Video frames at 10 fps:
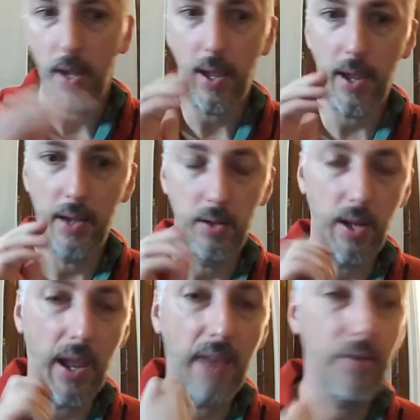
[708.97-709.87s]
and
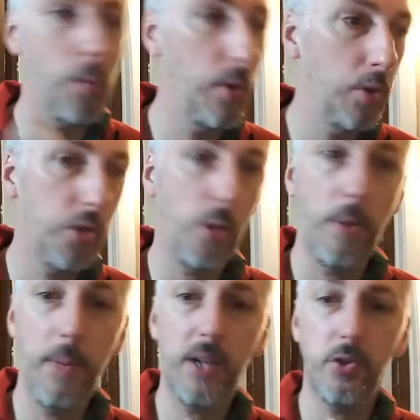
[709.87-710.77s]
everyone you show the
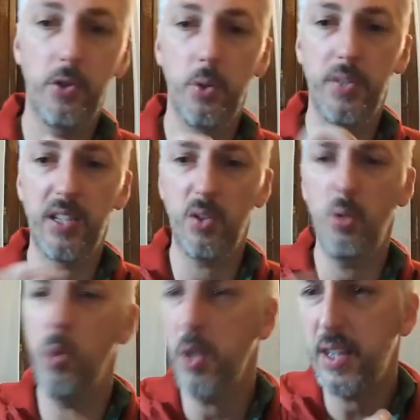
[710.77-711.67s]
picture to says, ooh,
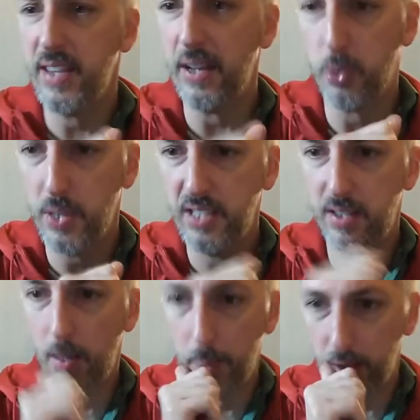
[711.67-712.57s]
look at that tree
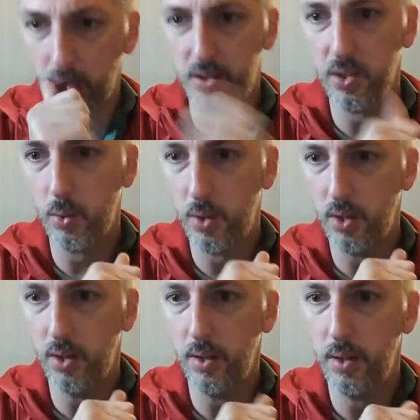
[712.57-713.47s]
stump, it looks so
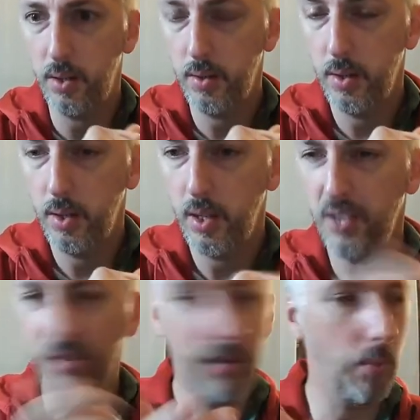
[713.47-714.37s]
good. And you're
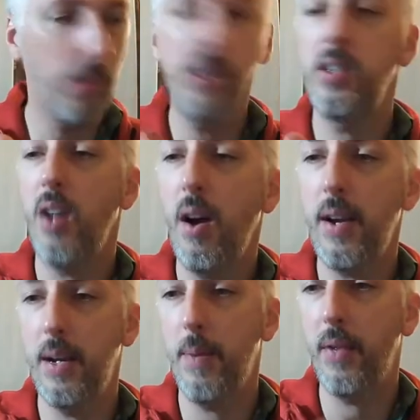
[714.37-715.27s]
like, what are you talking
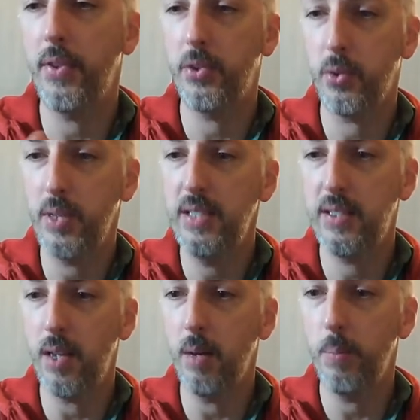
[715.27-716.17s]
about, the tree
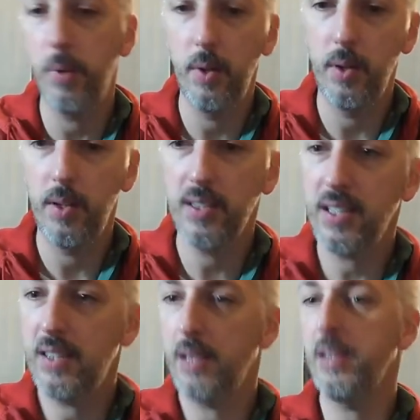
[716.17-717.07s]
stump? It's like
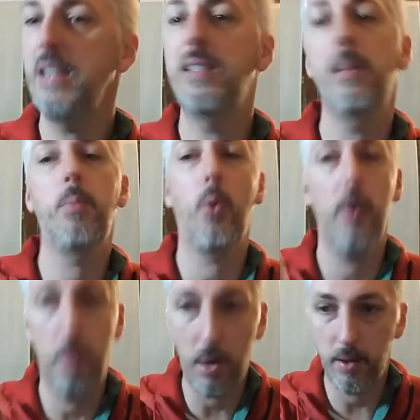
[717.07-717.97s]
the least important
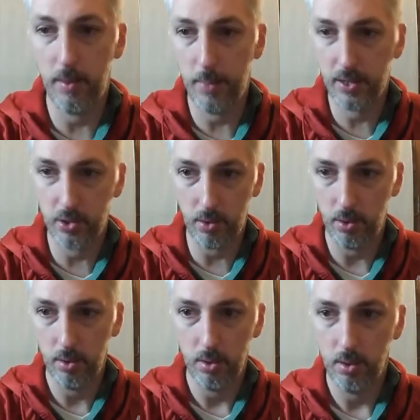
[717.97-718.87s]
part of the picture.
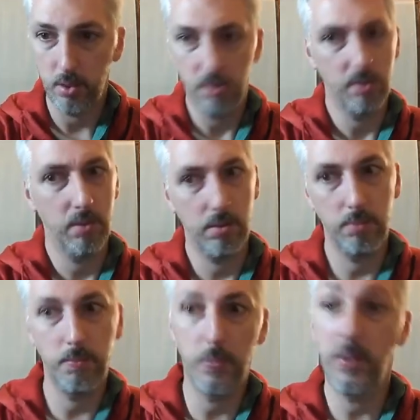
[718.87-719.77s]
But